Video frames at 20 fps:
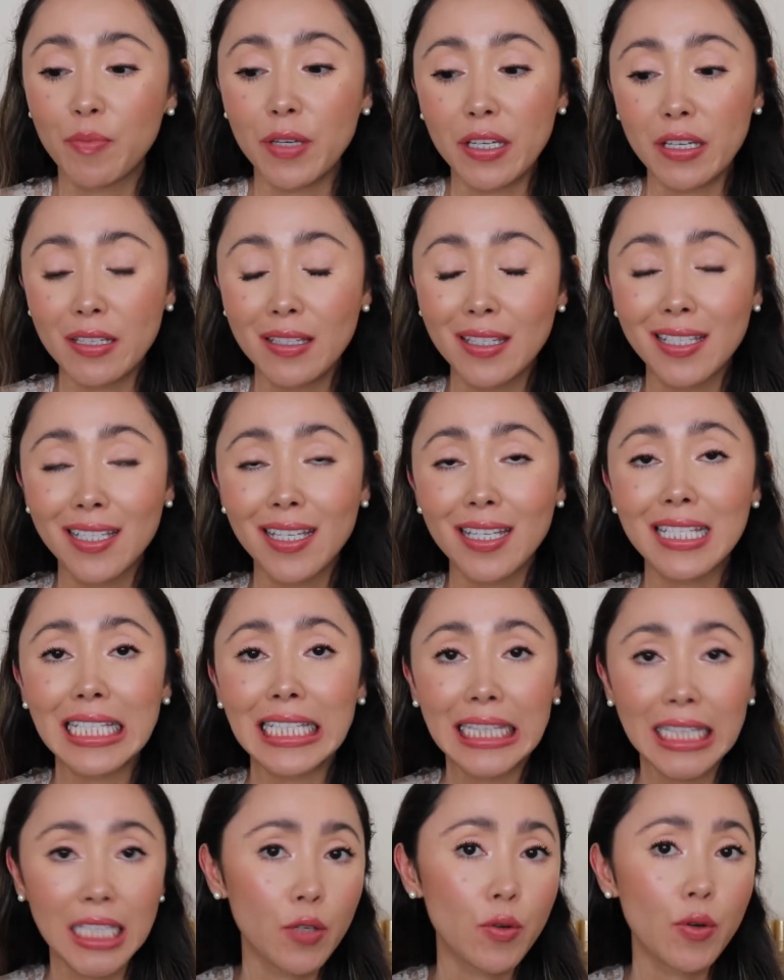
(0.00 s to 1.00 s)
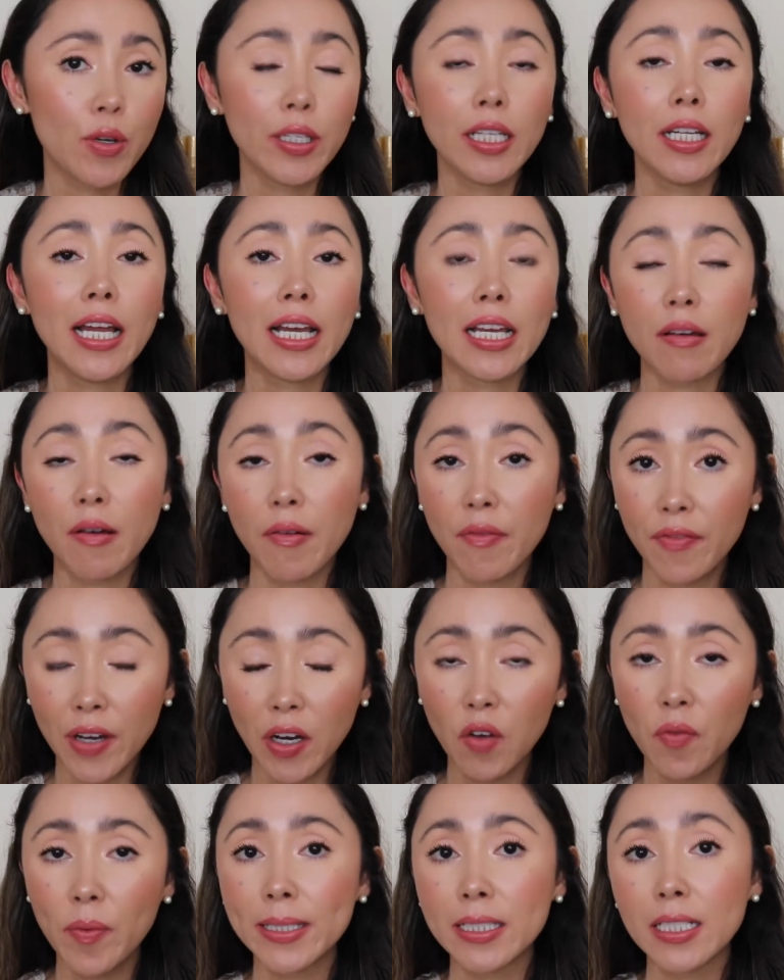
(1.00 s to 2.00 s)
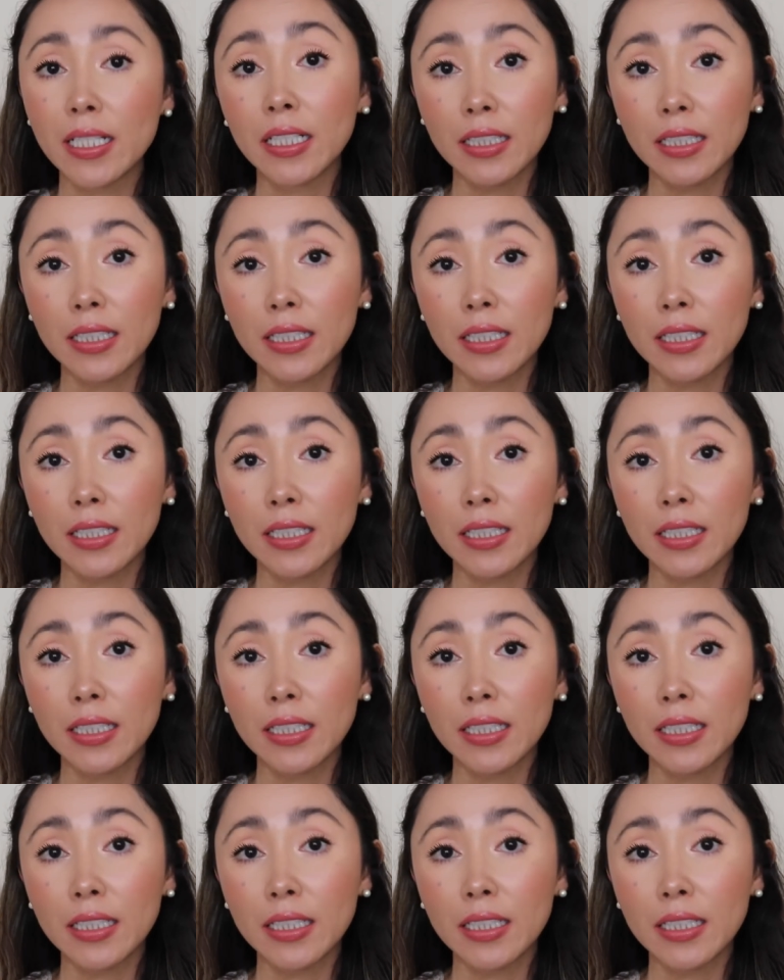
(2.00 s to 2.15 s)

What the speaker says: because this is literally like a velvet